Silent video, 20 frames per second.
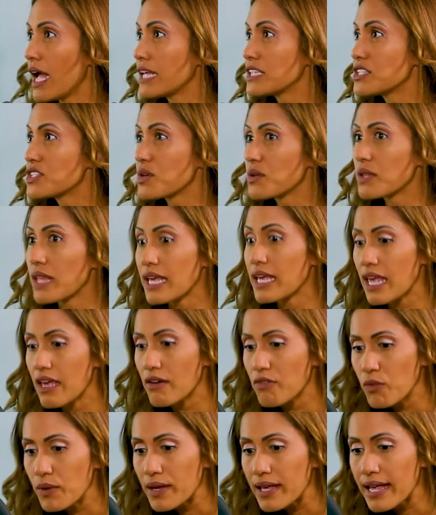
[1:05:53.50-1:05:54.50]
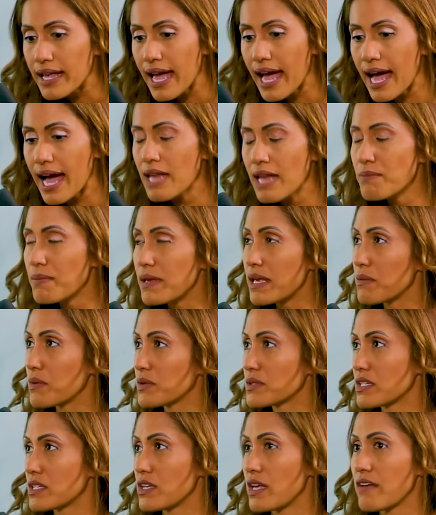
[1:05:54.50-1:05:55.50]
And so, like, if we can be able
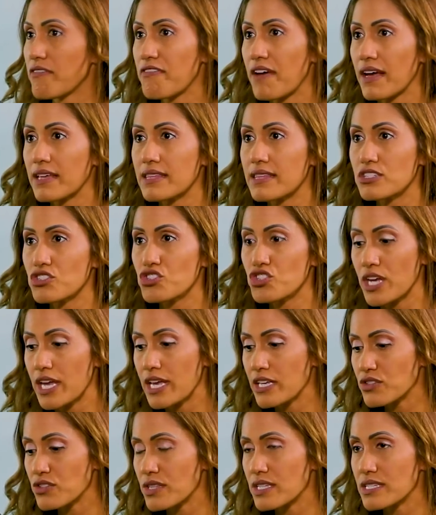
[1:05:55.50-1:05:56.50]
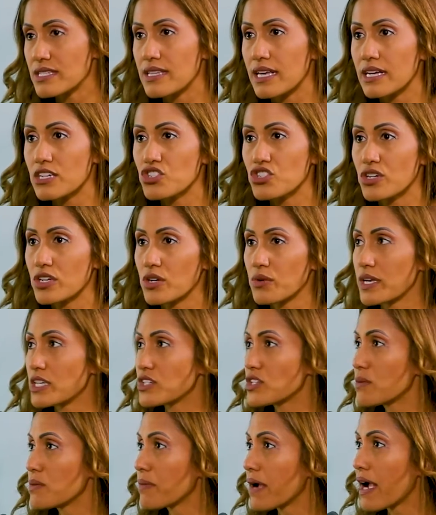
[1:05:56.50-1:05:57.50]
to affect this change in this next
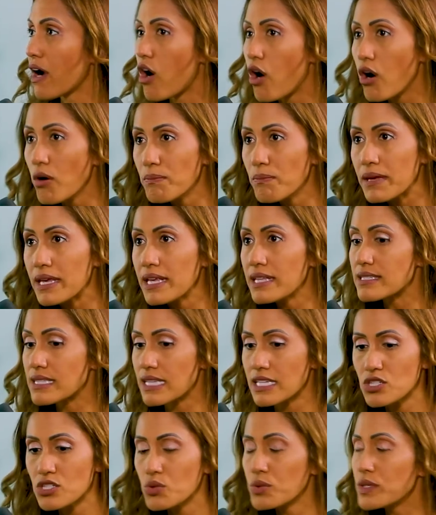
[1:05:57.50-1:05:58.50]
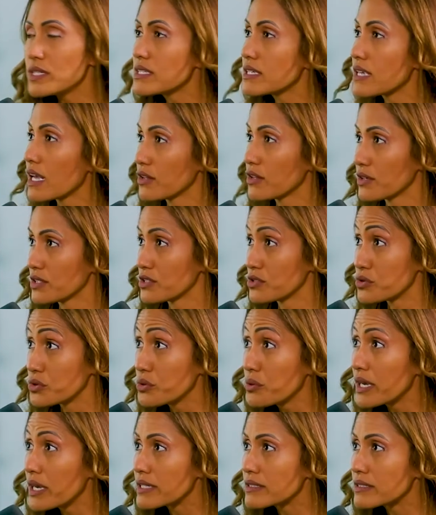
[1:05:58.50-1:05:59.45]
generation, by all means, let's hui together and do it.